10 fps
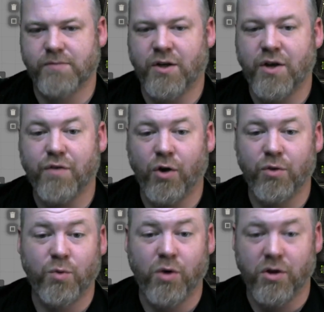Now, if all
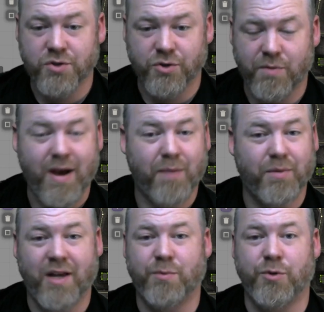the walls on your map
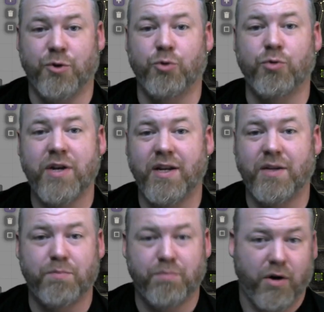line up with your
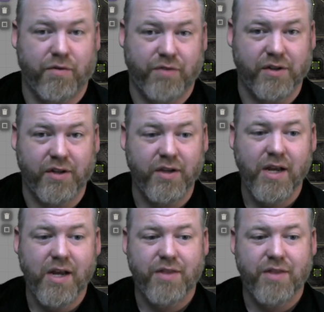grid perfectly,